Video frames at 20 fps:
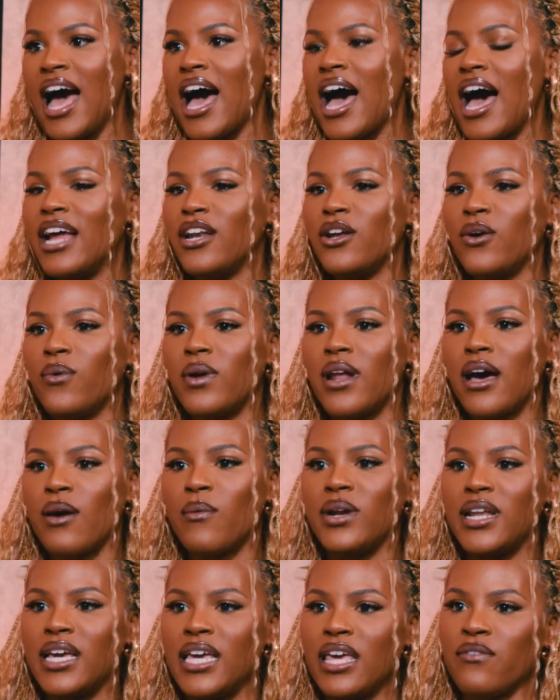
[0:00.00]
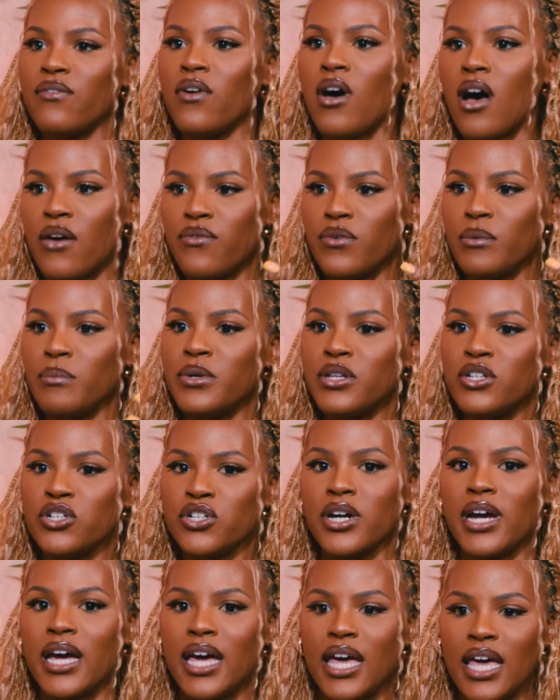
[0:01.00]
I know what I want to give off and
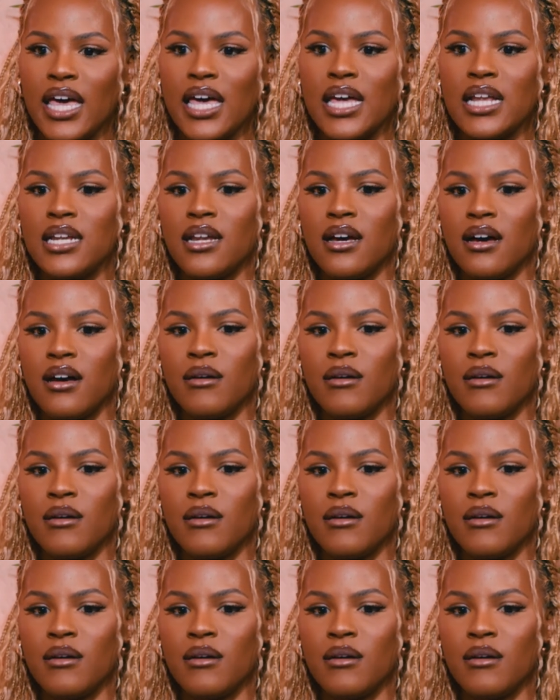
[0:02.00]
portray, and